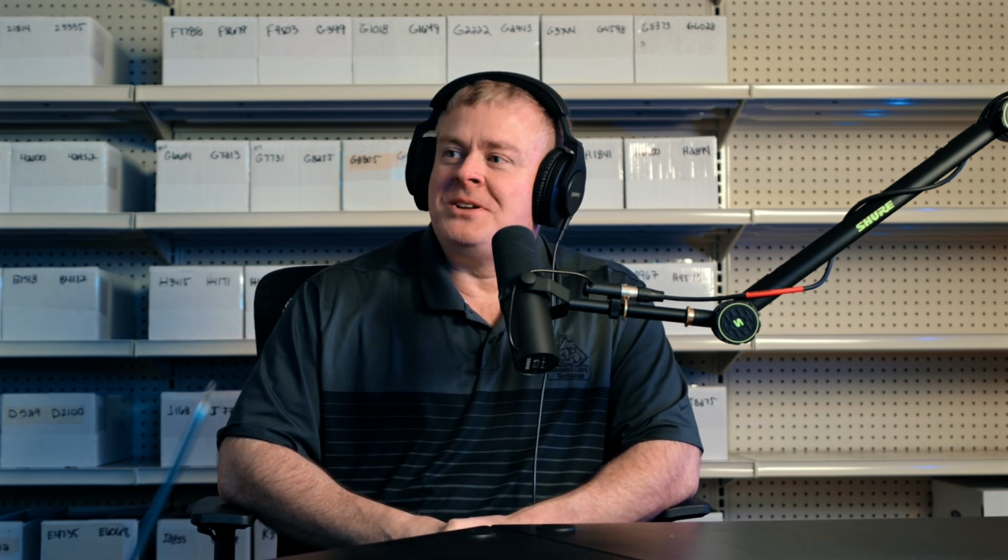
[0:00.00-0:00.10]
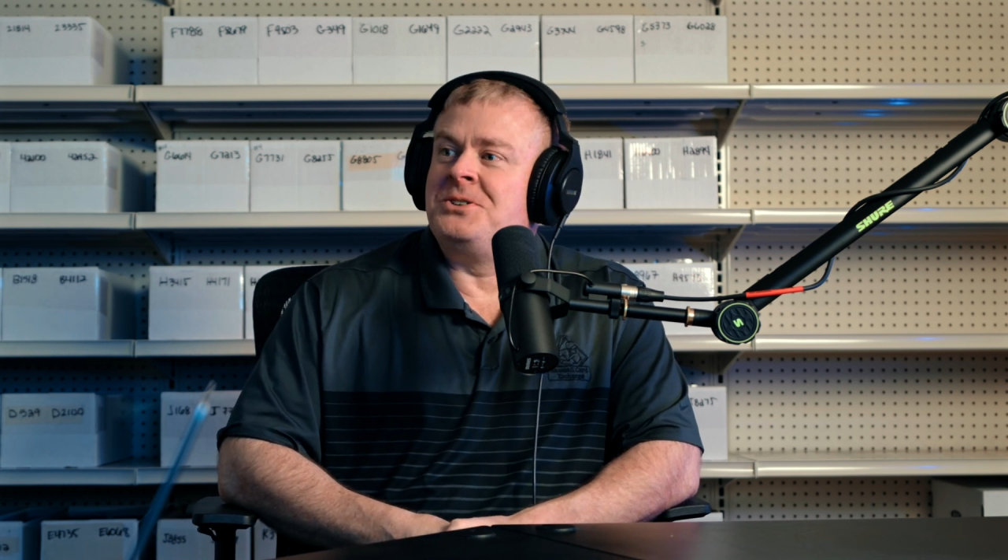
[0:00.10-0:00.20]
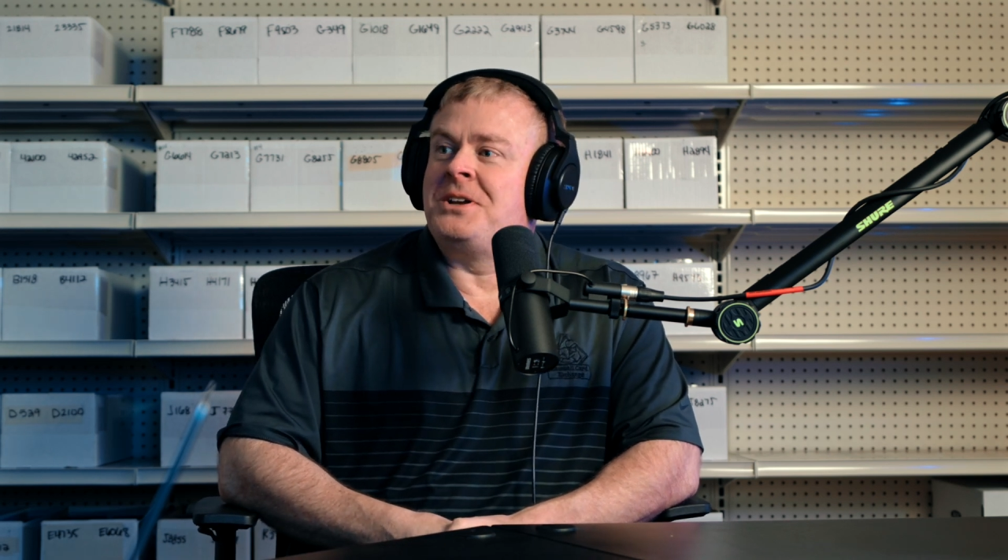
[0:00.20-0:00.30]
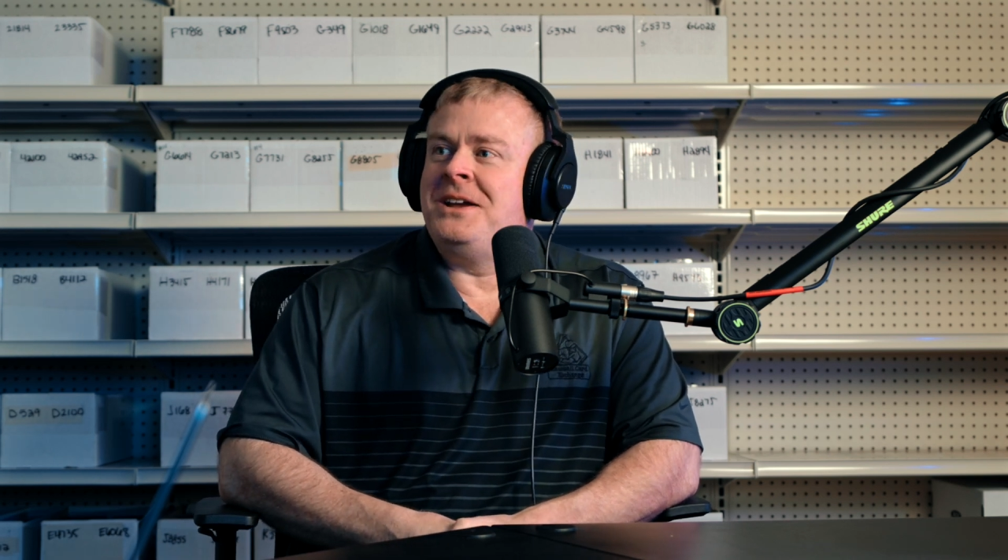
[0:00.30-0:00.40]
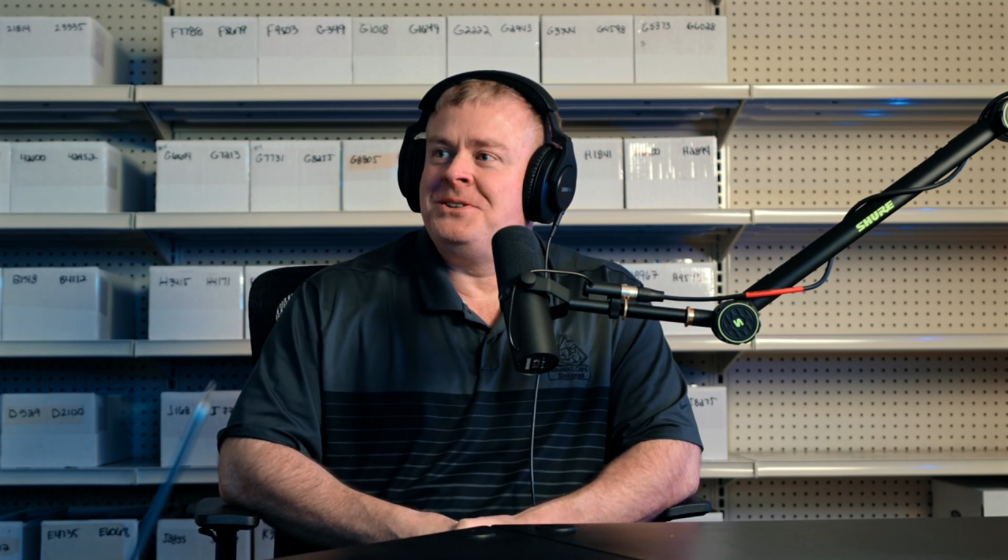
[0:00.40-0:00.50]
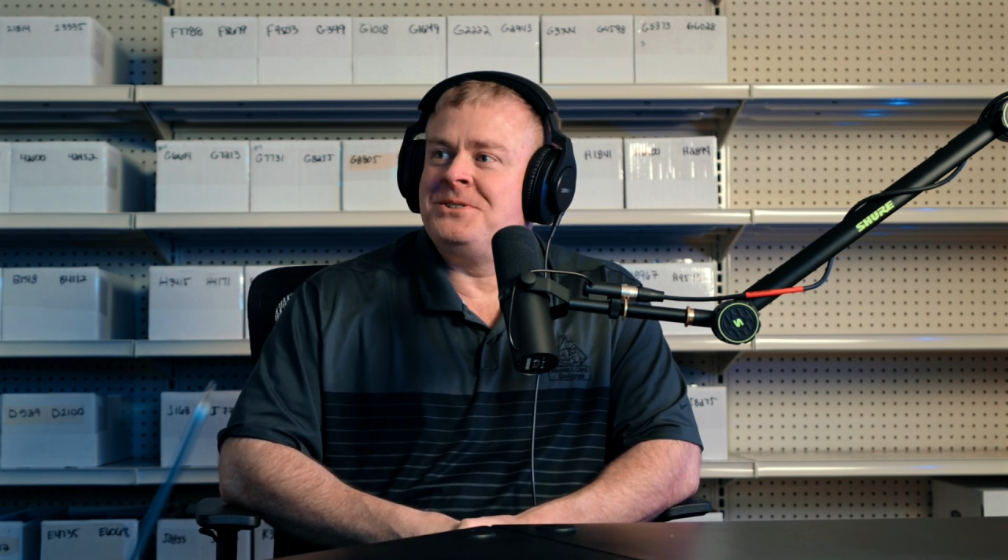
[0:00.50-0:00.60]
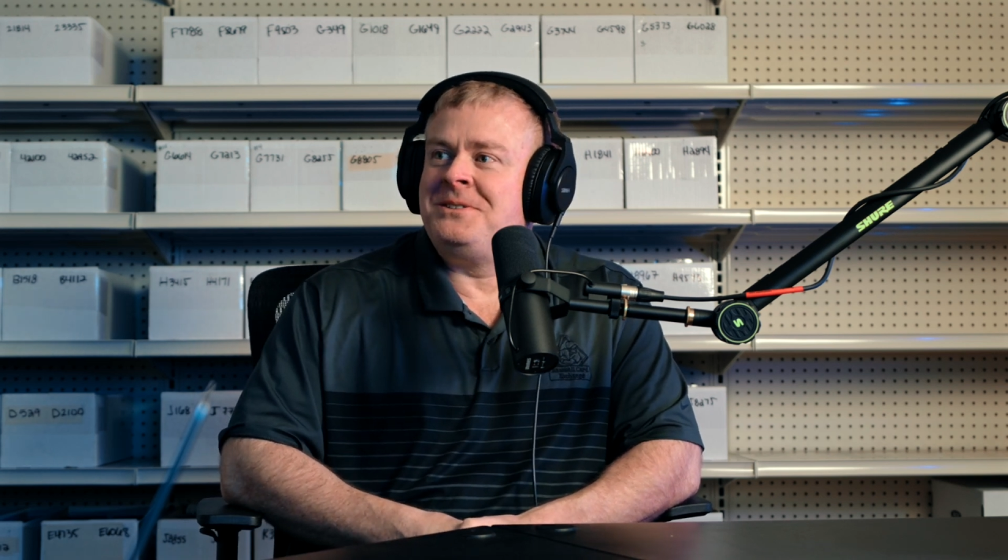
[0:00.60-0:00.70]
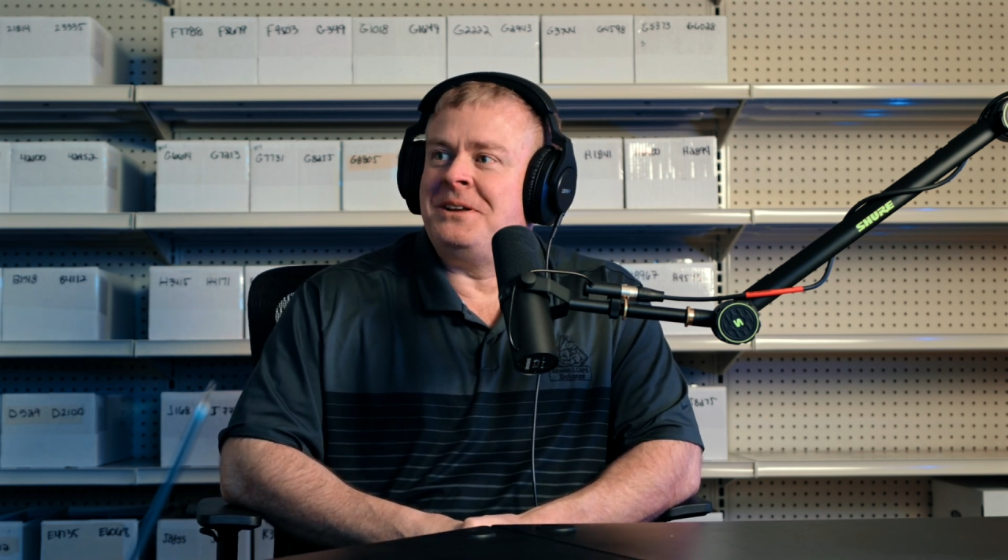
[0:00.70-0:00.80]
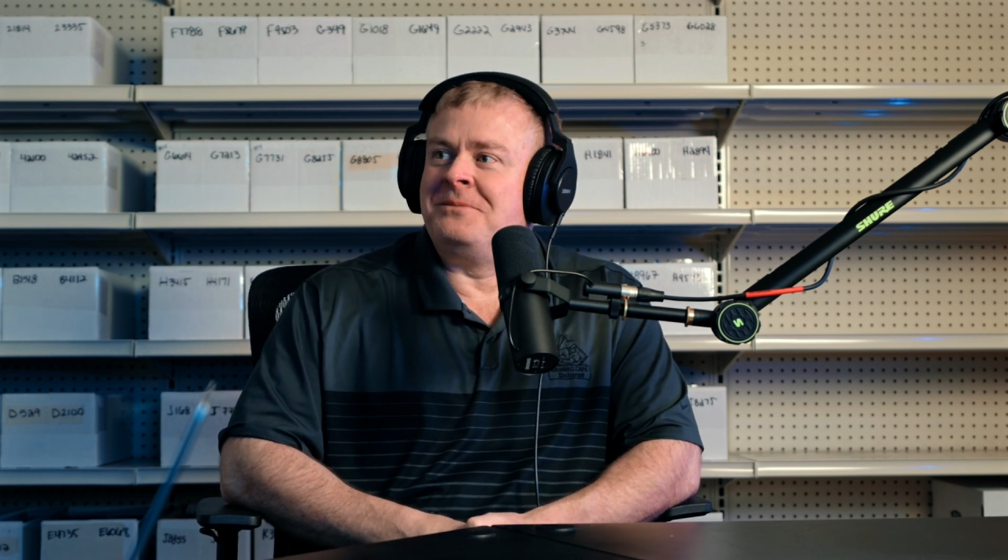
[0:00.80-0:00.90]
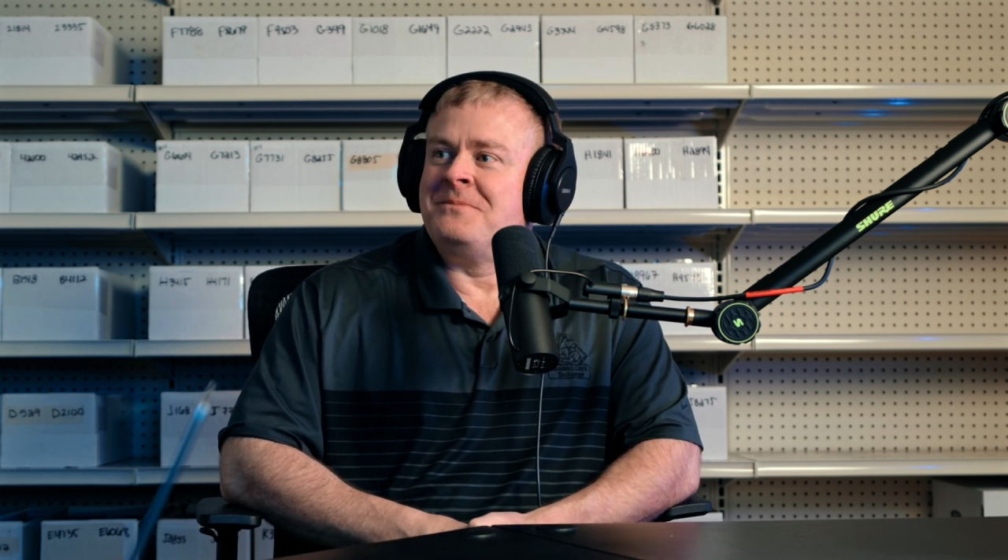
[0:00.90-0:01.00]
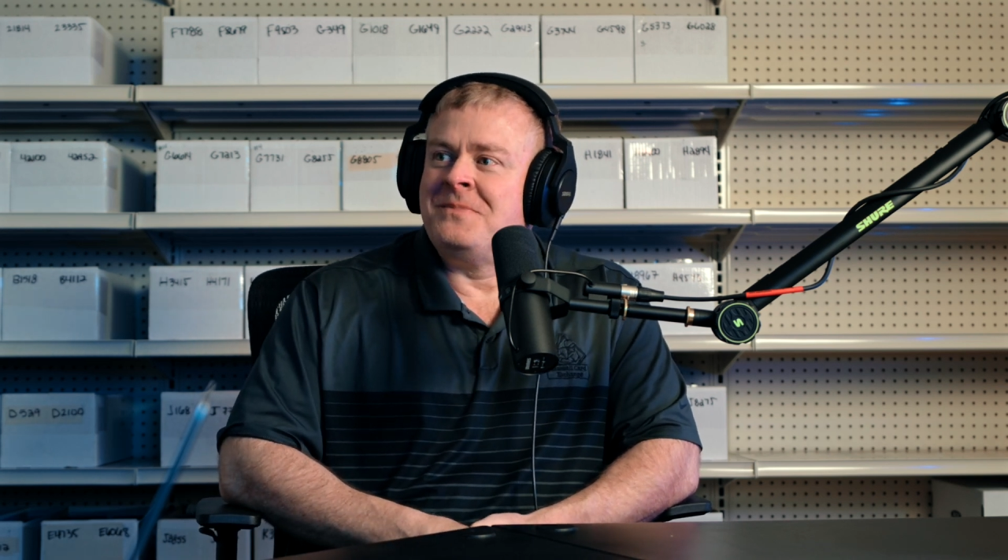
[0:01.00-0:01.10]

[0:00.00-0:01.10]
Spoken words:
education.